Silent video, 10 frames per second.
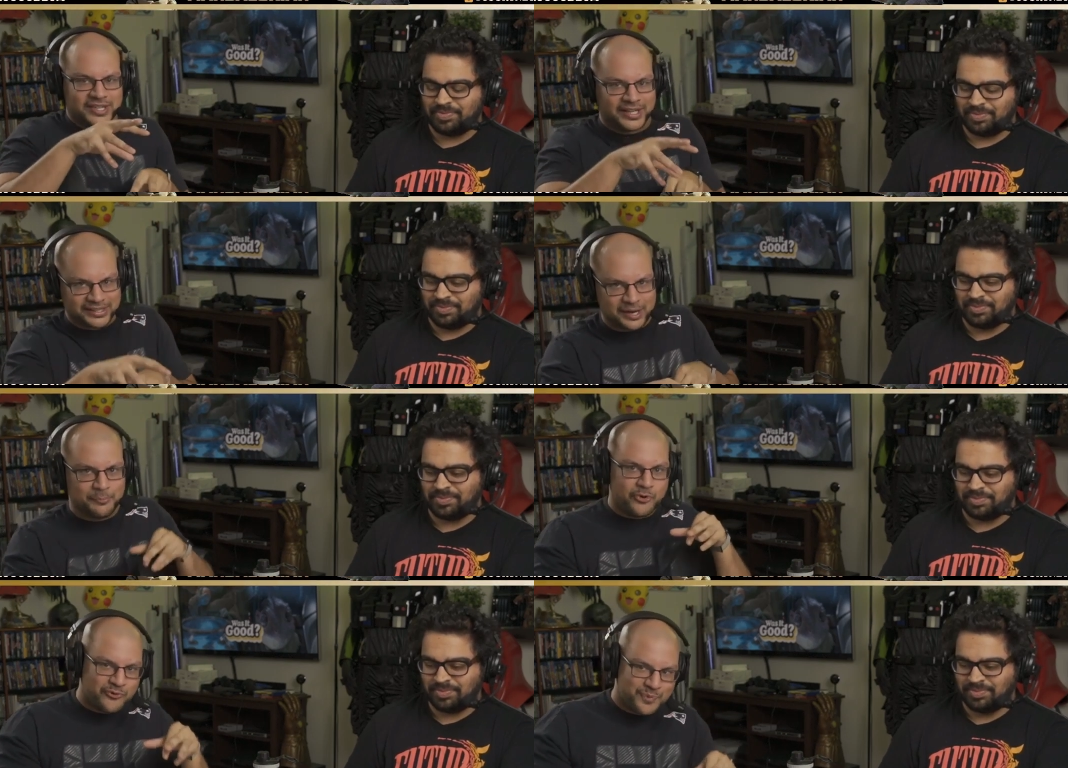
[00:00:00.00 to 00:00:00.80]
Speaker 1: and like
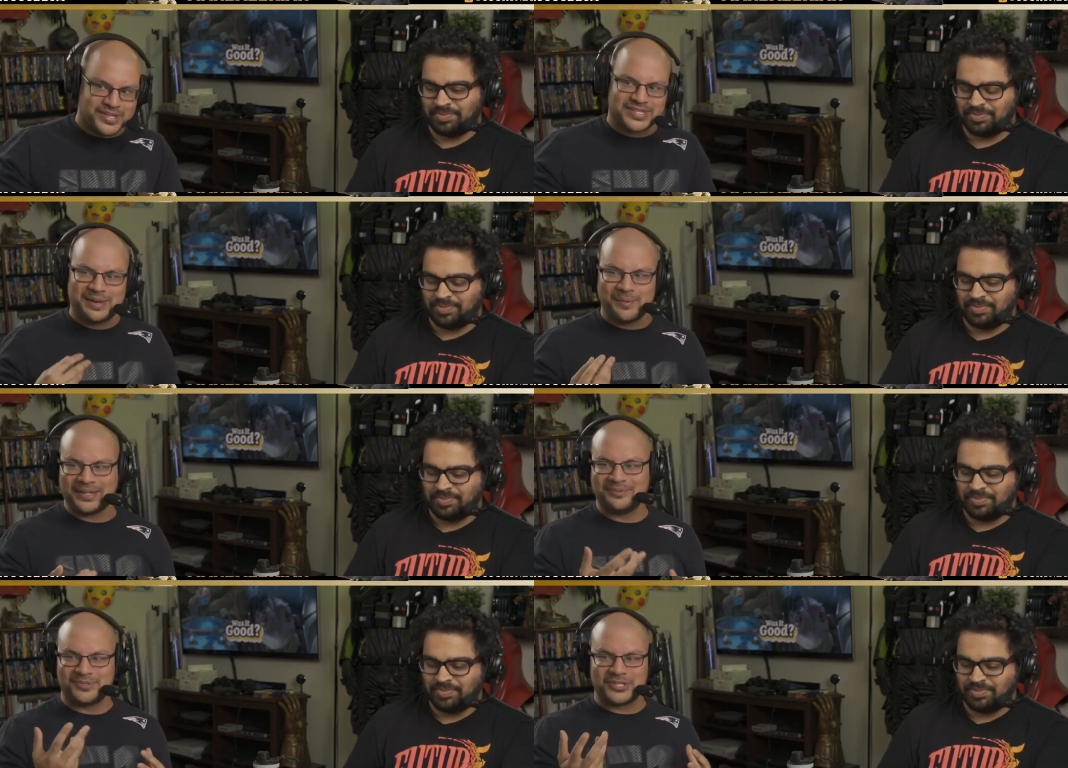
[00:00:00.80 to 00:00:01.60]
their movements, and they
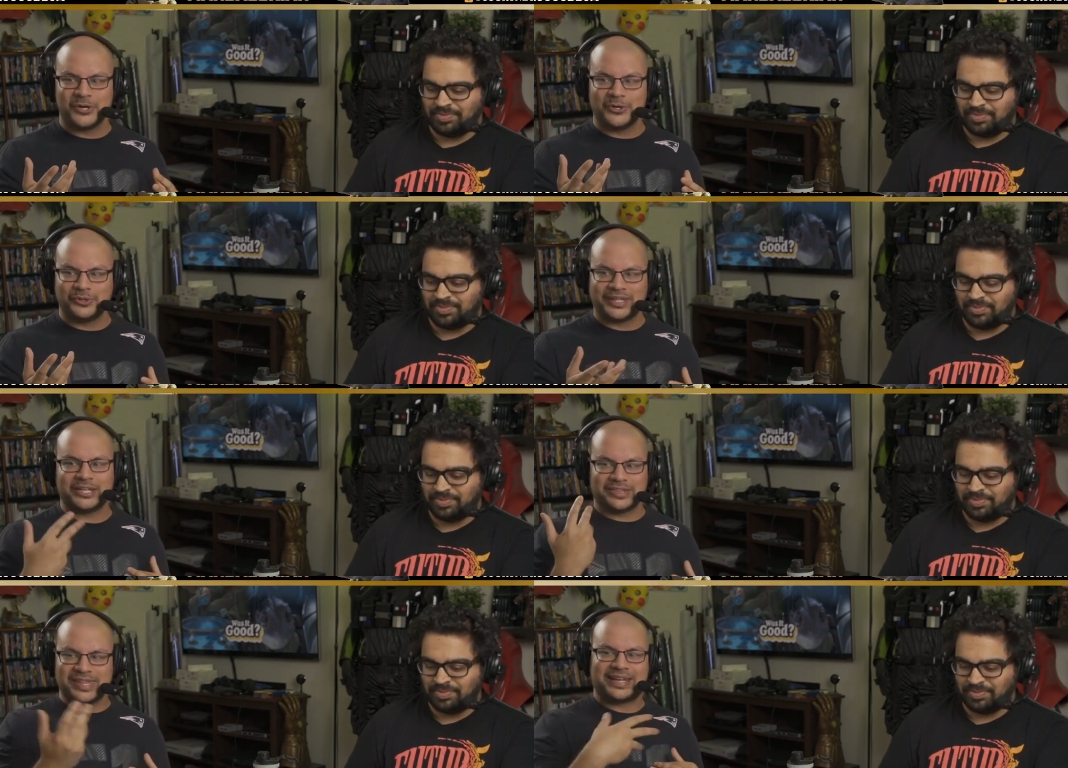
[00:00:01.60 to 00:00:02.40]
make them so
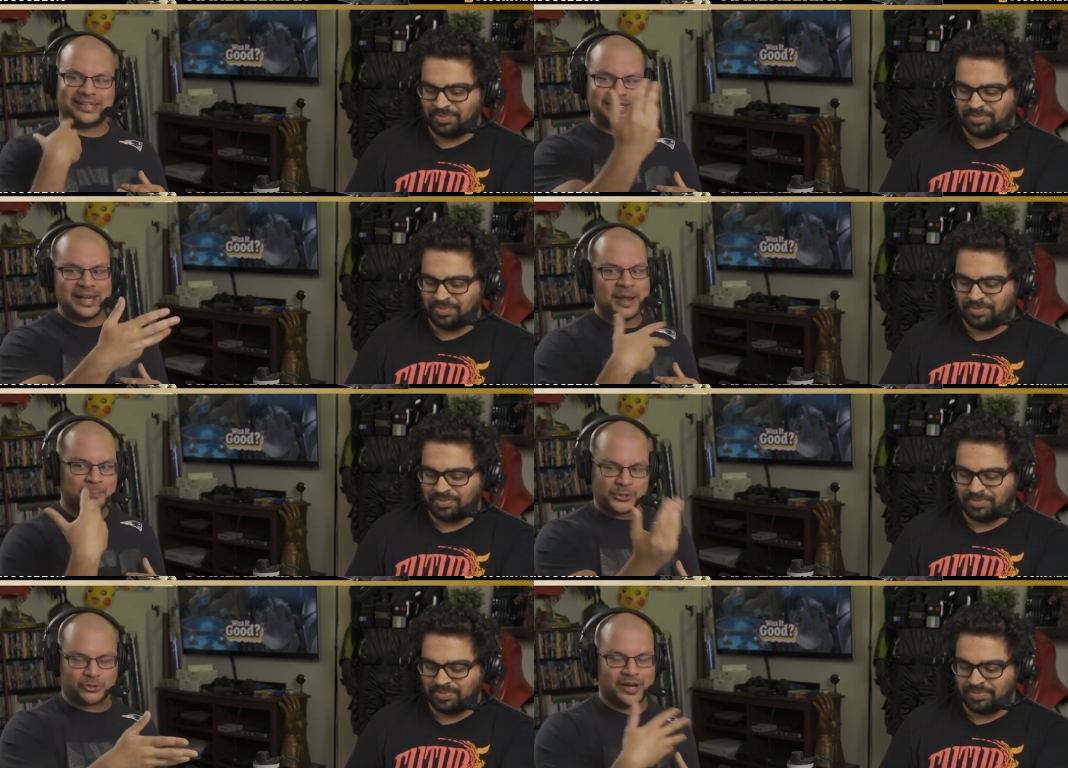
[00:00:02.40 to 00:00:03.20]
they, they can
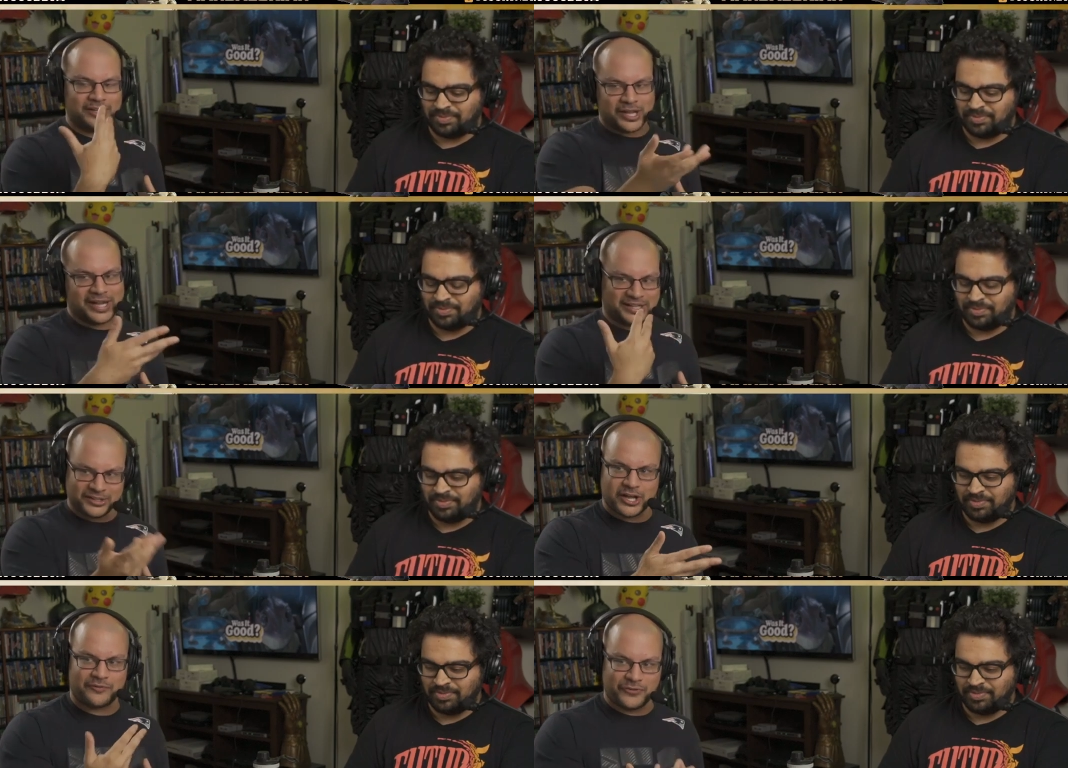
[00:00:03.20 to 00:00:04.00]
portray like
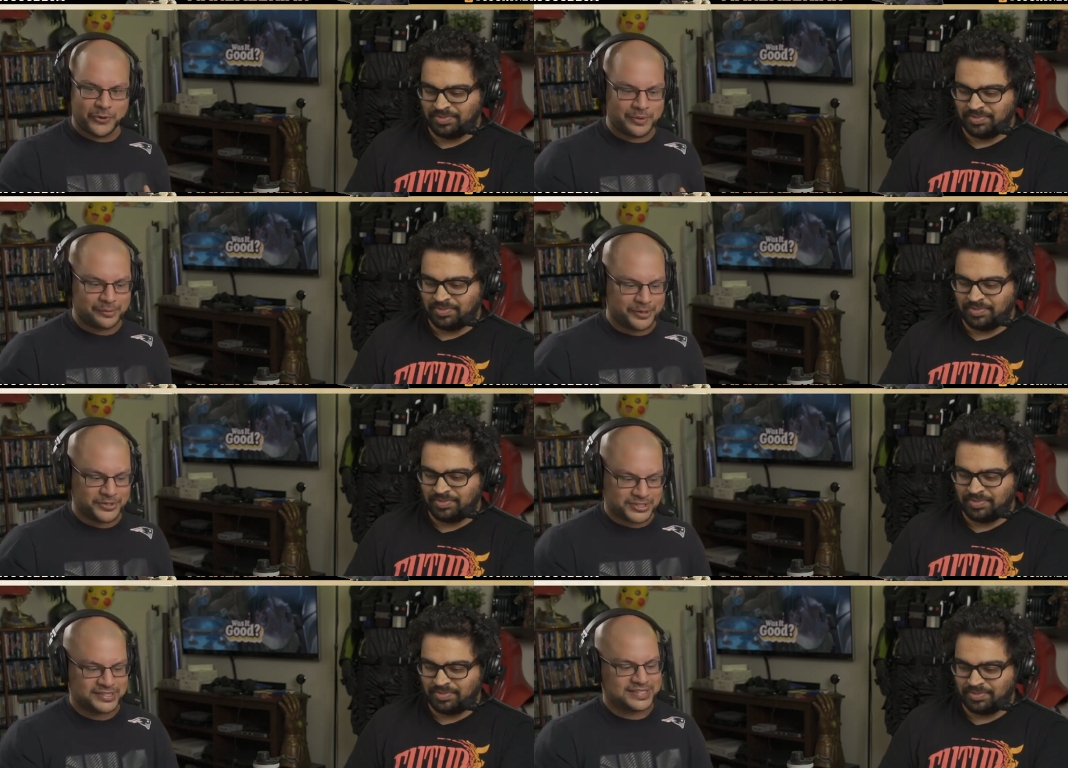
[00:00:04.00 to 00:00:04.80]
a lot of human
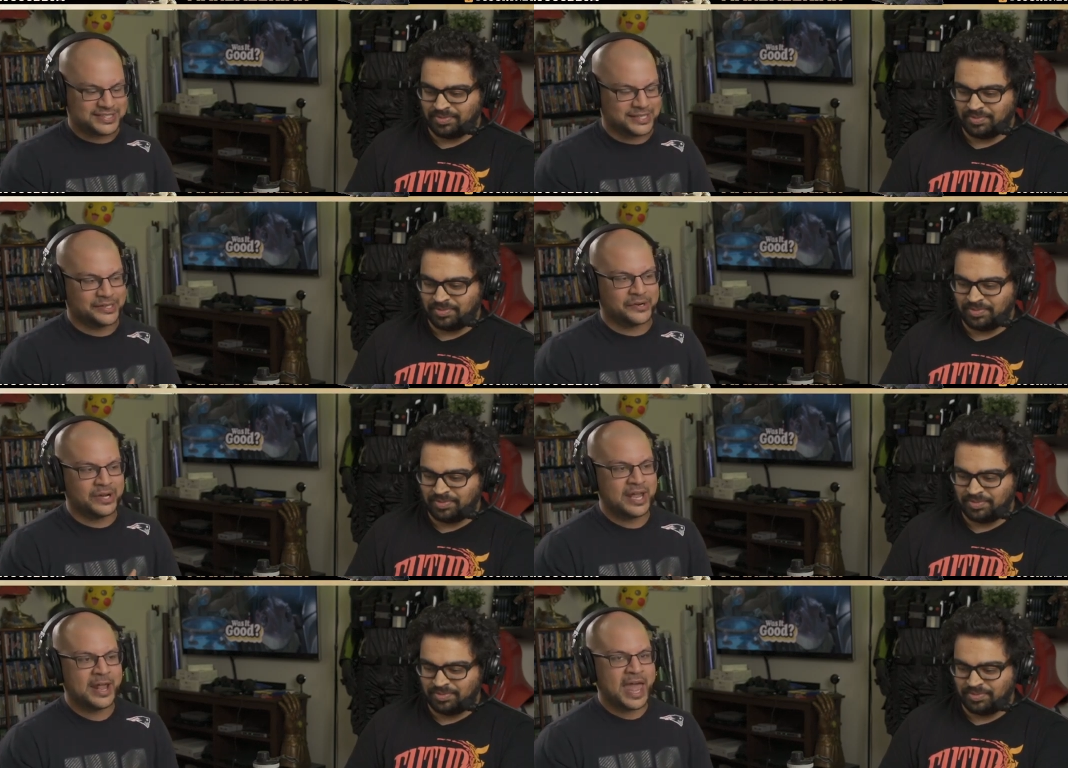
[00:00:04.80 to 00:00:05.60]
emotion. So
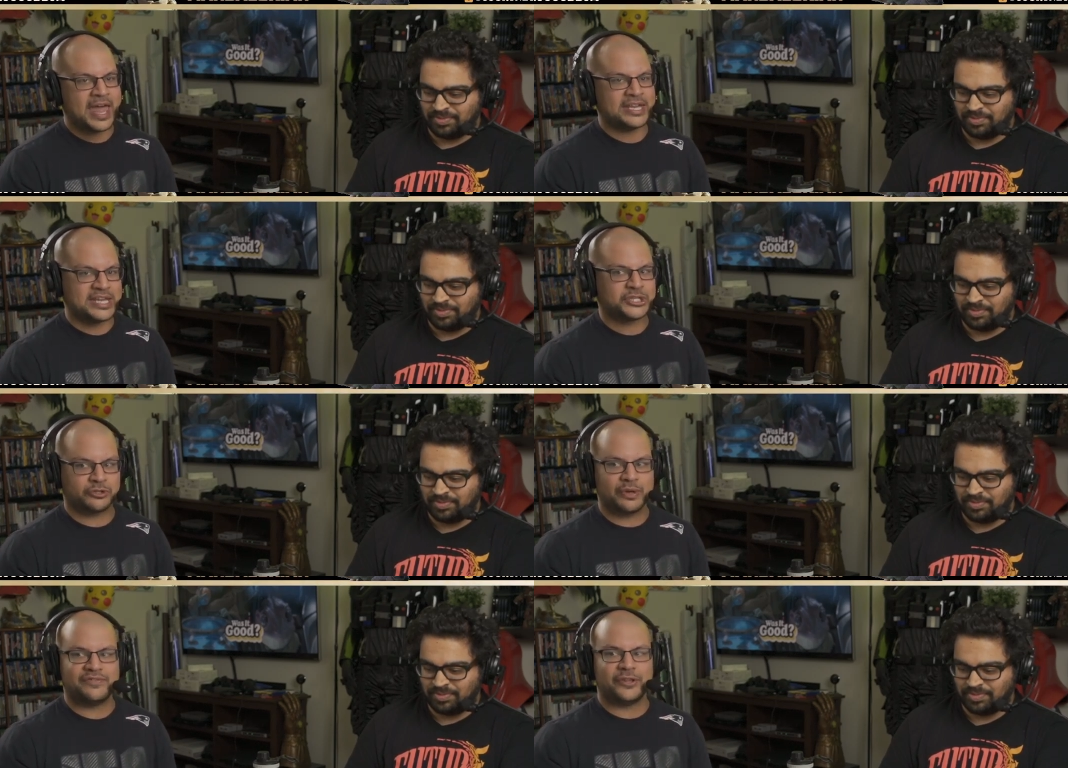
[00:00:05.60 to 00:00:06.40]
it, it's
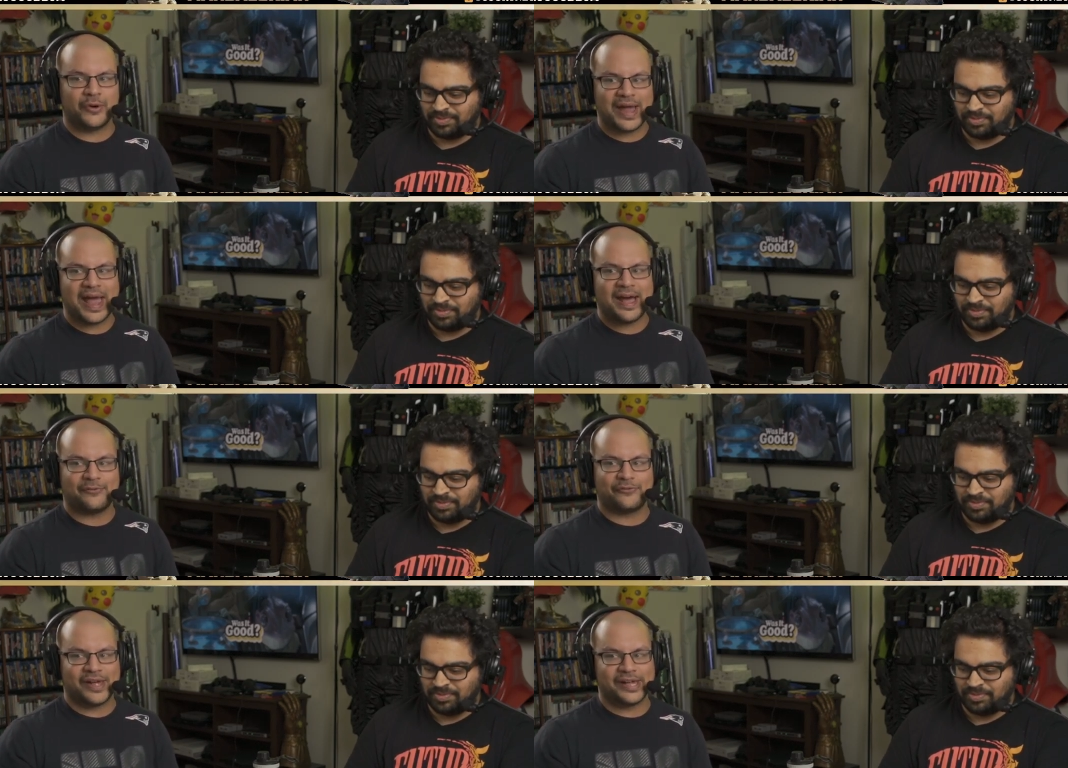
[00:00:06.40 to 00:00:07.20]
true. Even though I
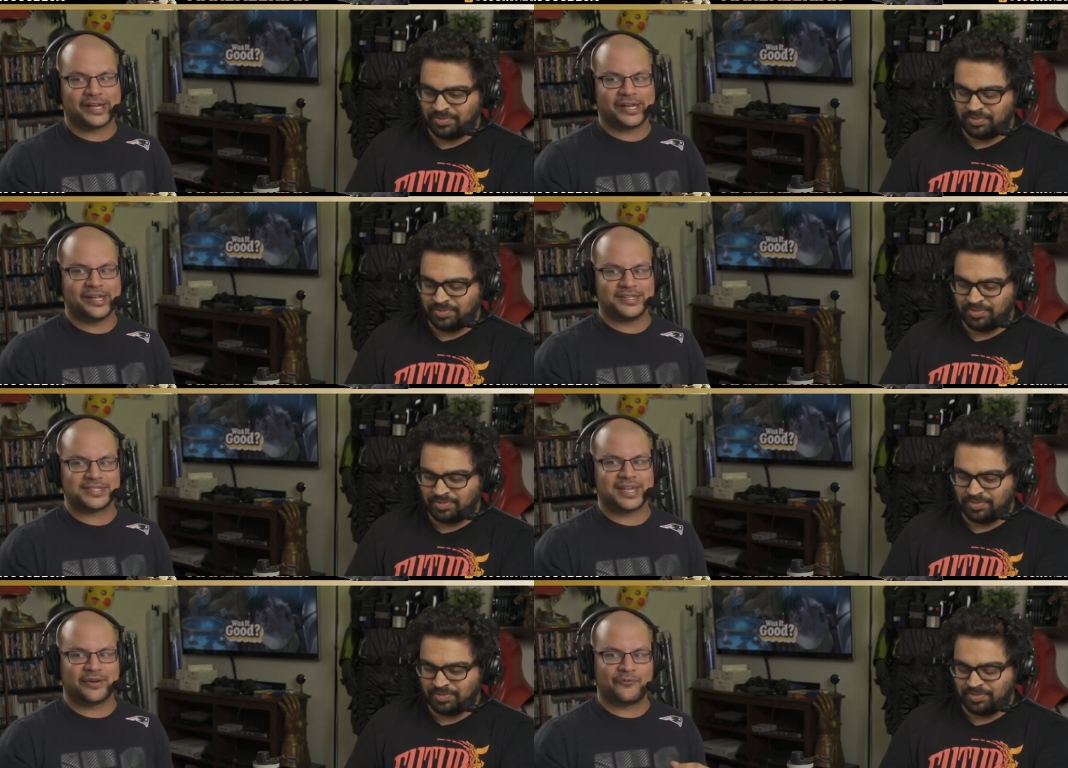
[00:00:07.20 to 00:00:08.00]
have like uh,
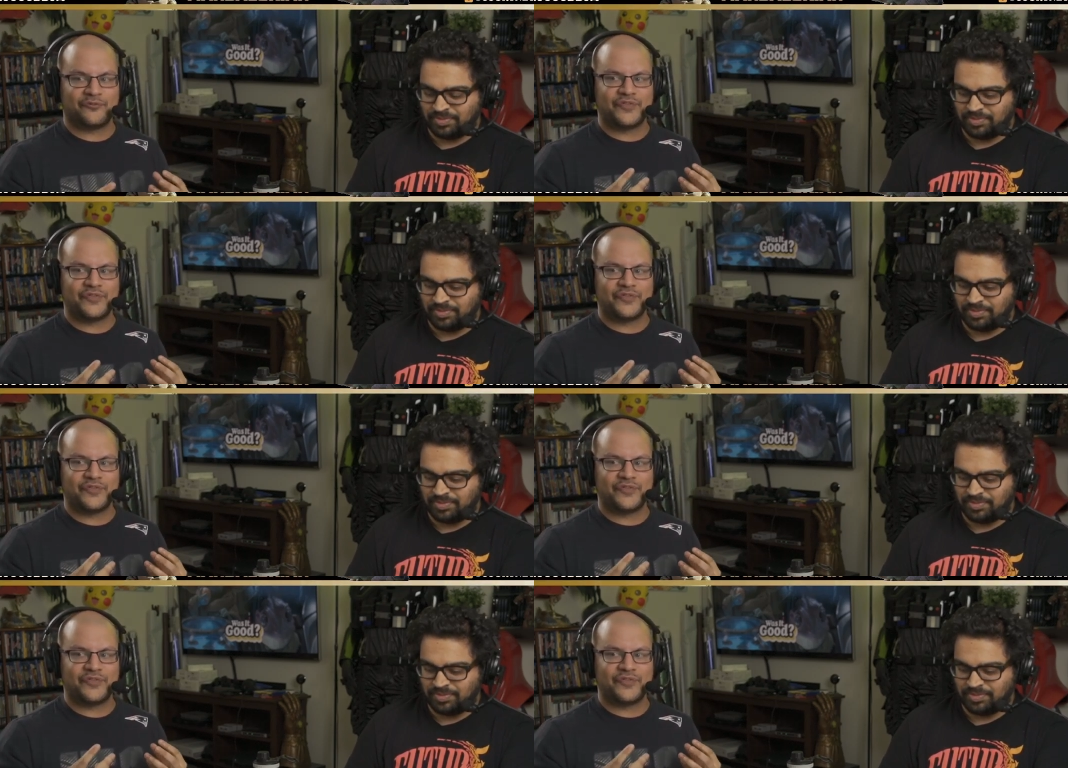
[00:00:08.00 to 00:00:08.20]
this like